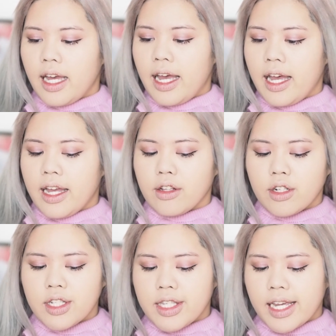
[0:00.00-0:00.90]
And
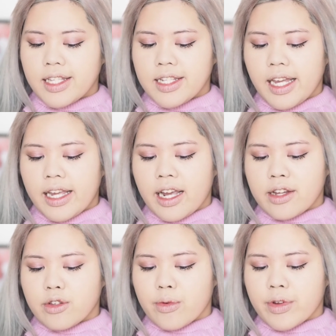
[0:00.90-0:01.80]
on a day-to-day,
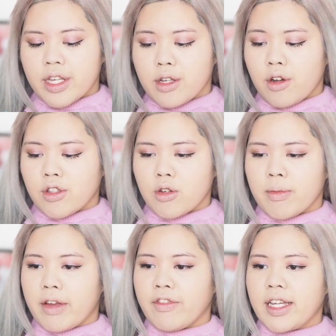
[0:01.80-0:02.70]
I don't really contour
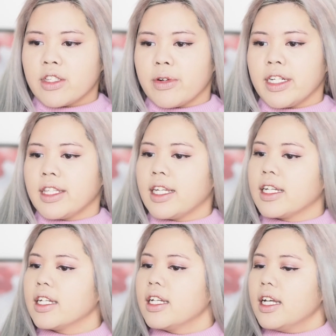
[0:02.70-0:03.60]
my face or anything.